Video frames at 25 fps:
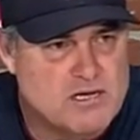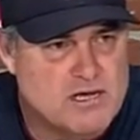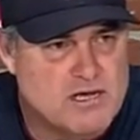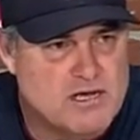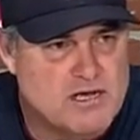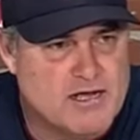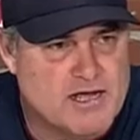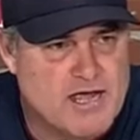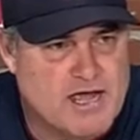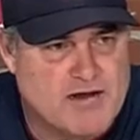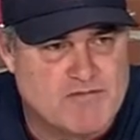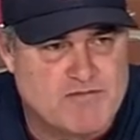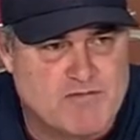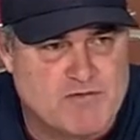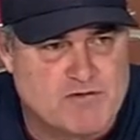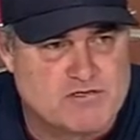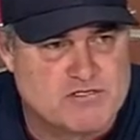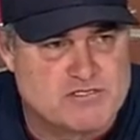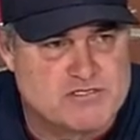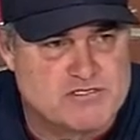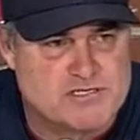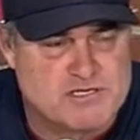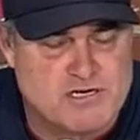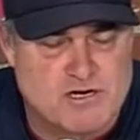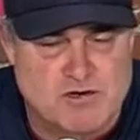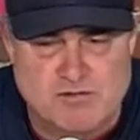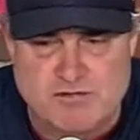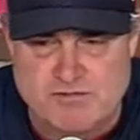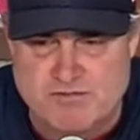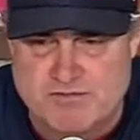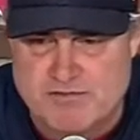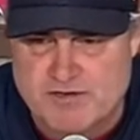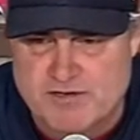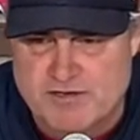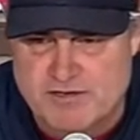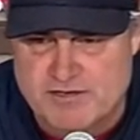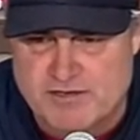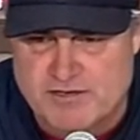Uh, at first, you know,
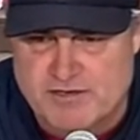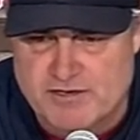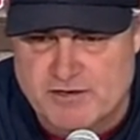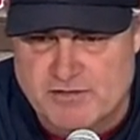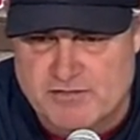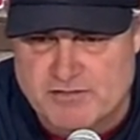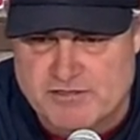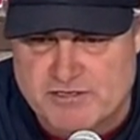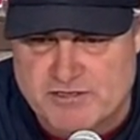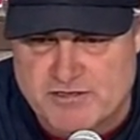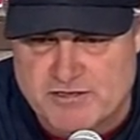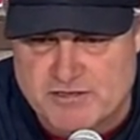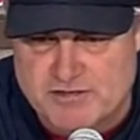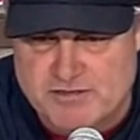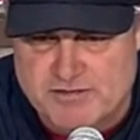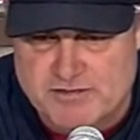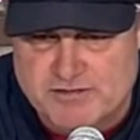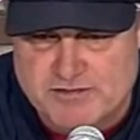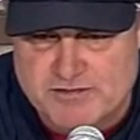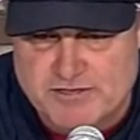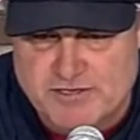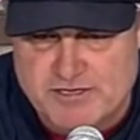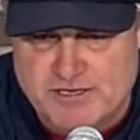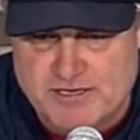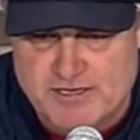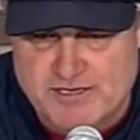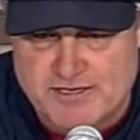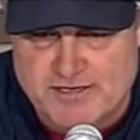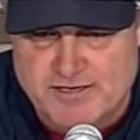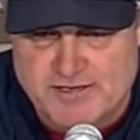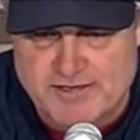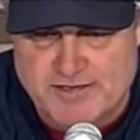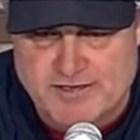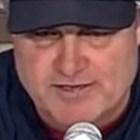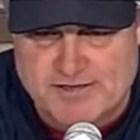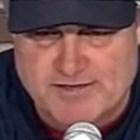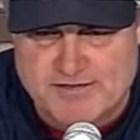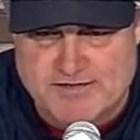the, you know, to the
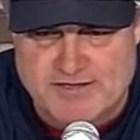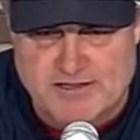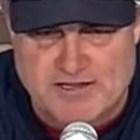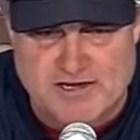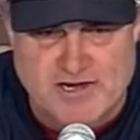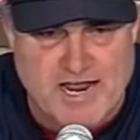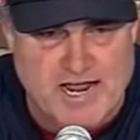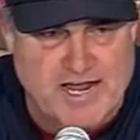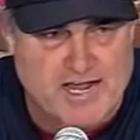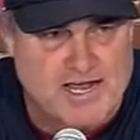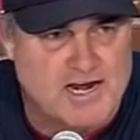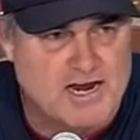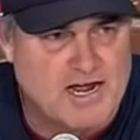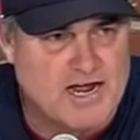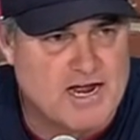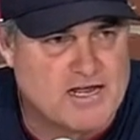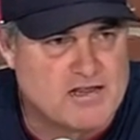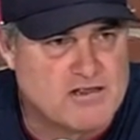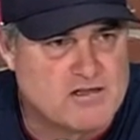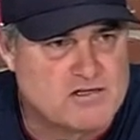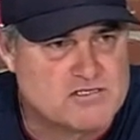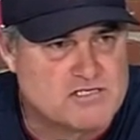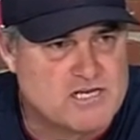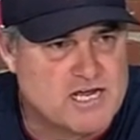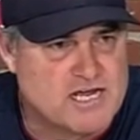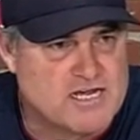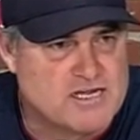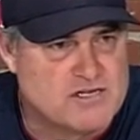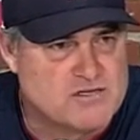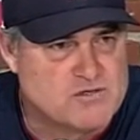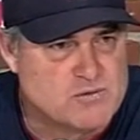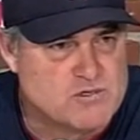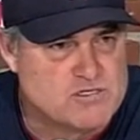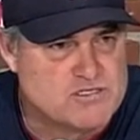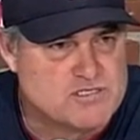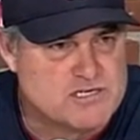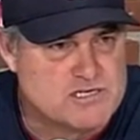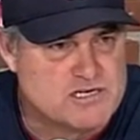to the naked eye, it looks like he
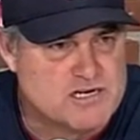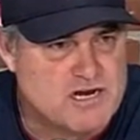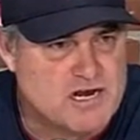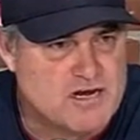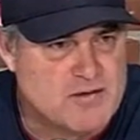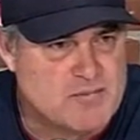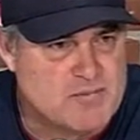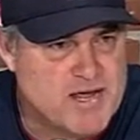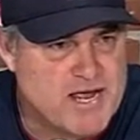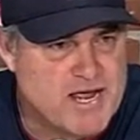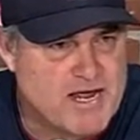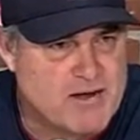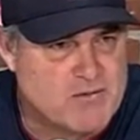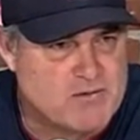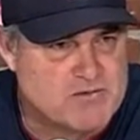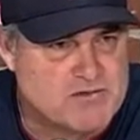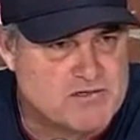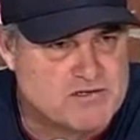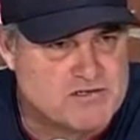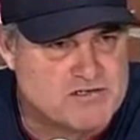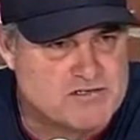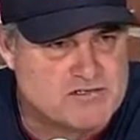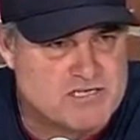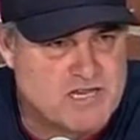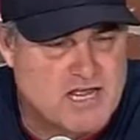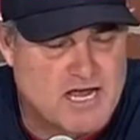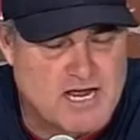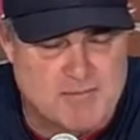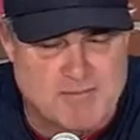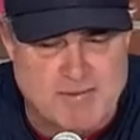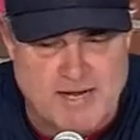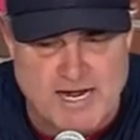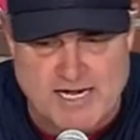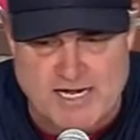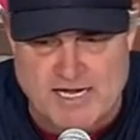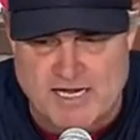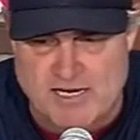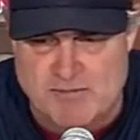twisted it on the bag with it to slide
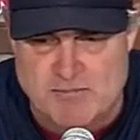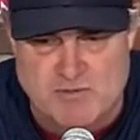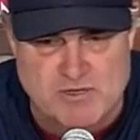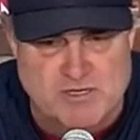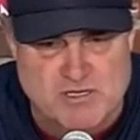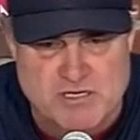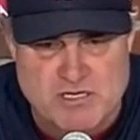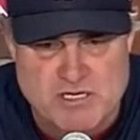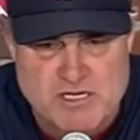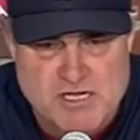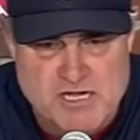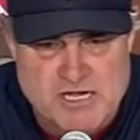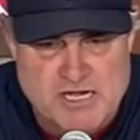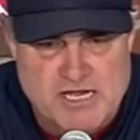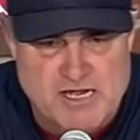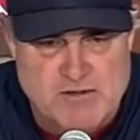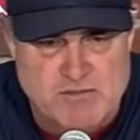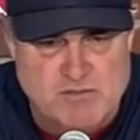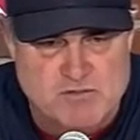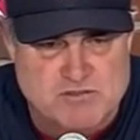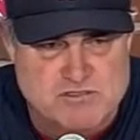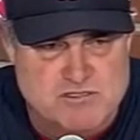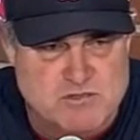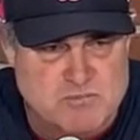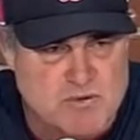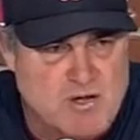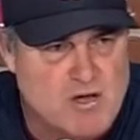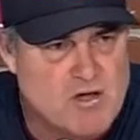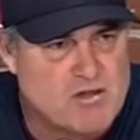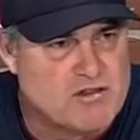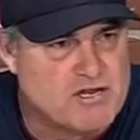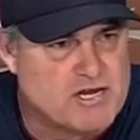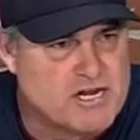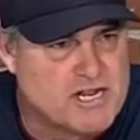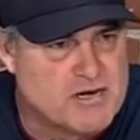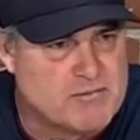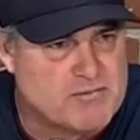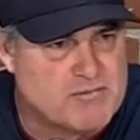back in, but it was the
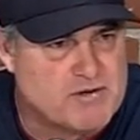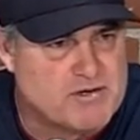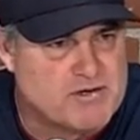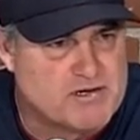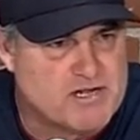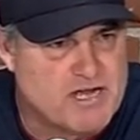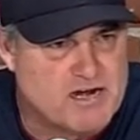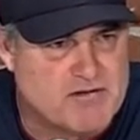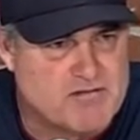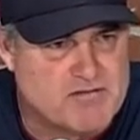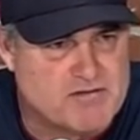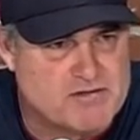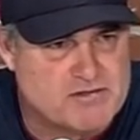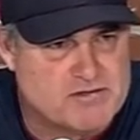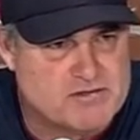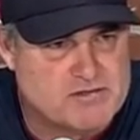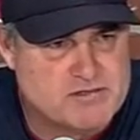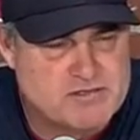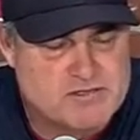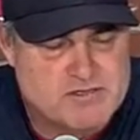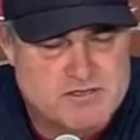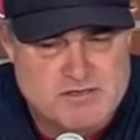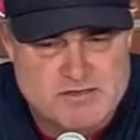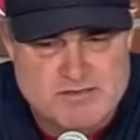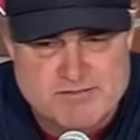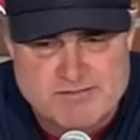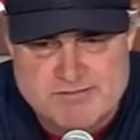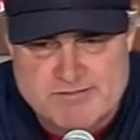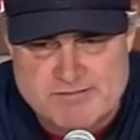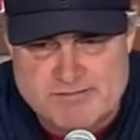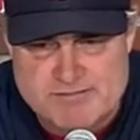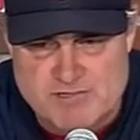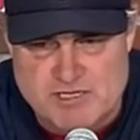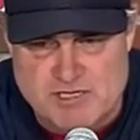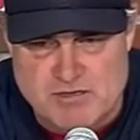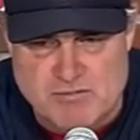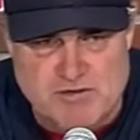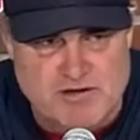ball that hit him in kind of a,
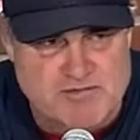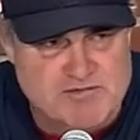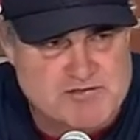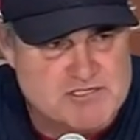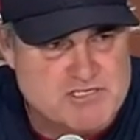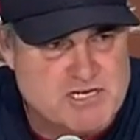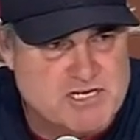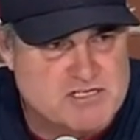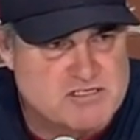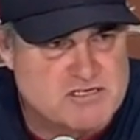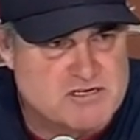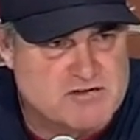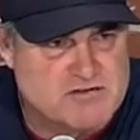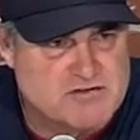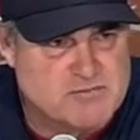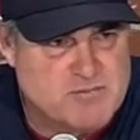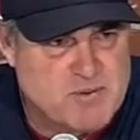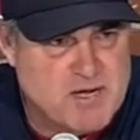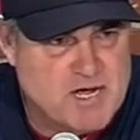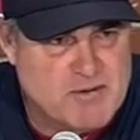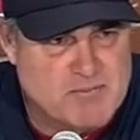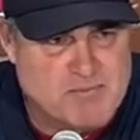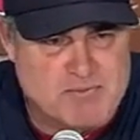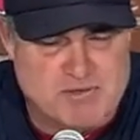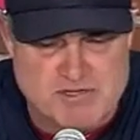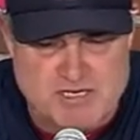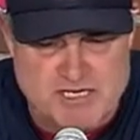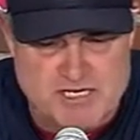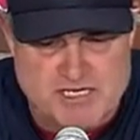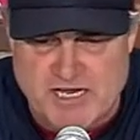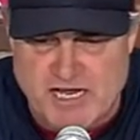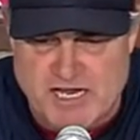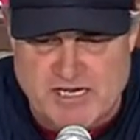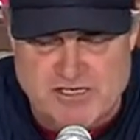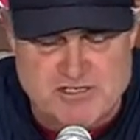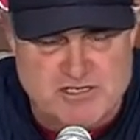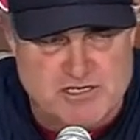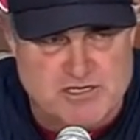a little bit of a sensitive spot. But he,
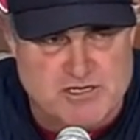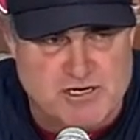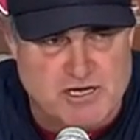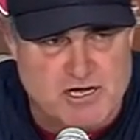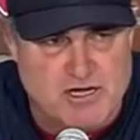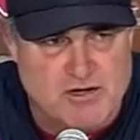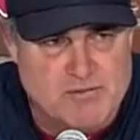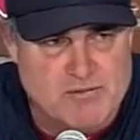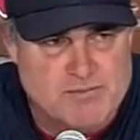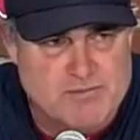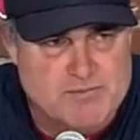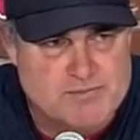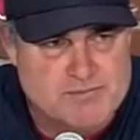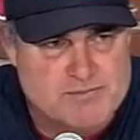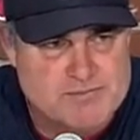he's good to go.